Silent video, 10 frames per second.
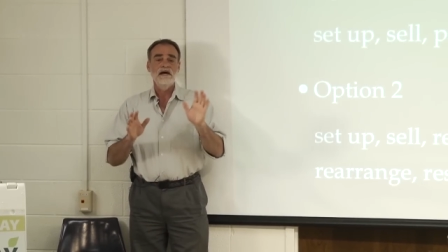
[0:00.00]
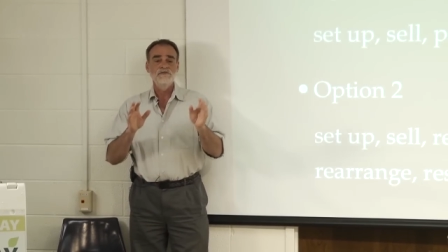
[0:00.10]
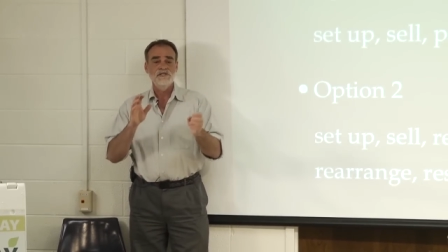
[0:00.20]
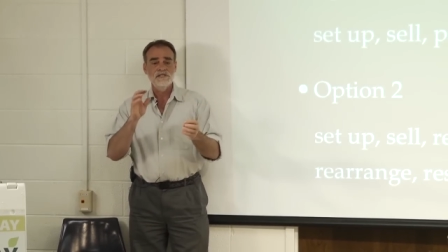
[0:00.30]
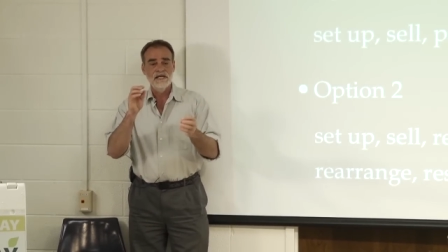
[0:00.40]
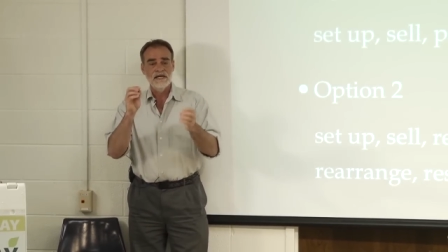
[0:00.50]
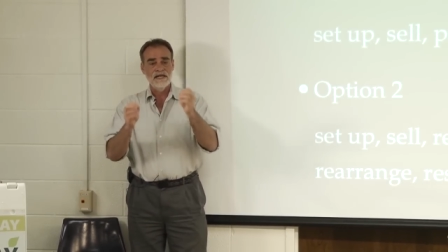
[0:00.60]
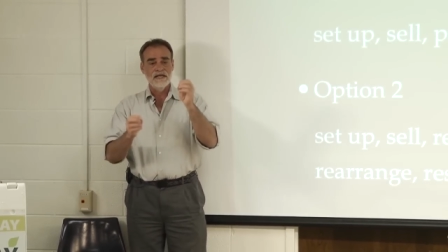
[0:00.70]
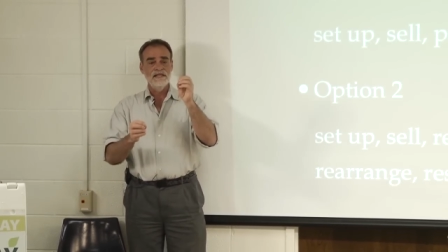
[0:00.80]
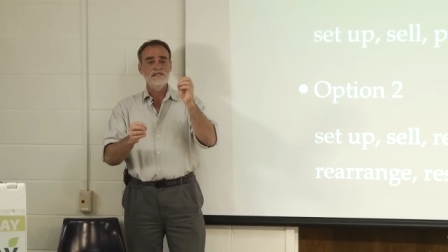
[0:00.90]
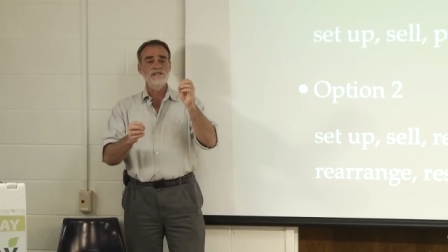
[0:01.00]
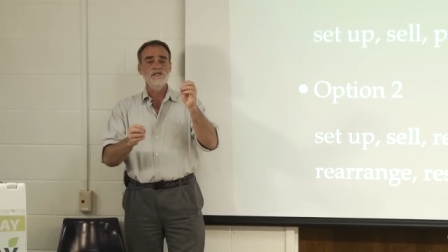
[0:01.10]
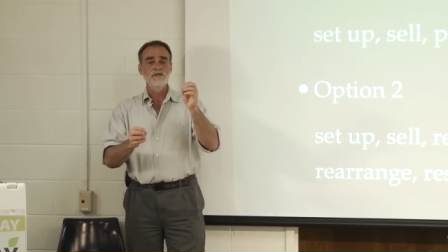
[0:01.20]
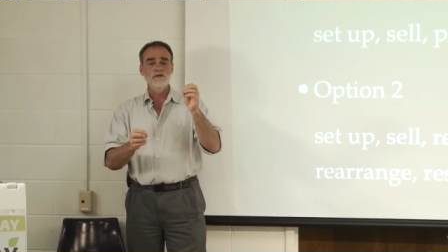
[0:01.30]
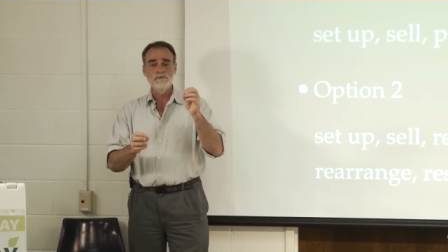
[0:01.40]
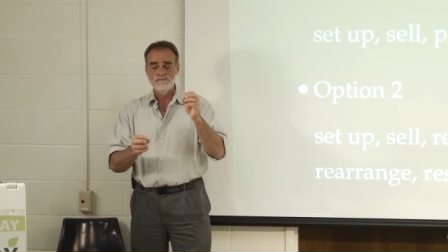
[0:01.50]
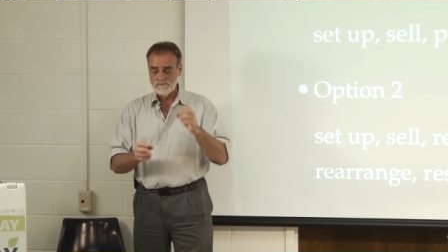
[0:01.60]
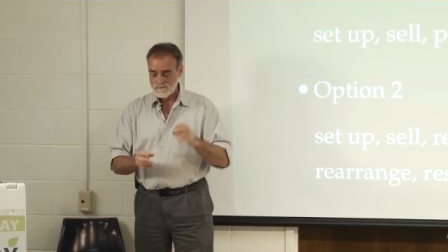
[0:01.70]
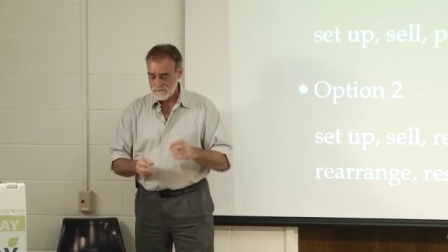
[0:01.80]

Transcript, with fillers: I'm just saying, again, this is a little